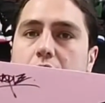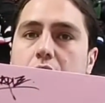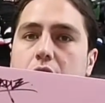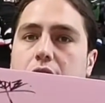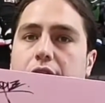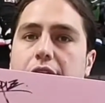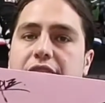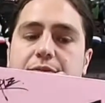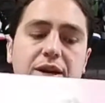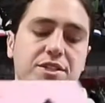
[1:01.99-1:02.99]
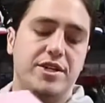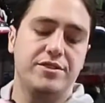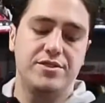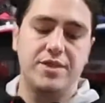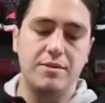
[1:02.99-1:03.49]
autographed by
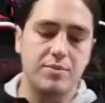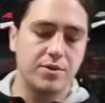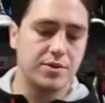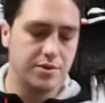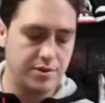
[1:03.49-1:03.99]
Jeff Staple.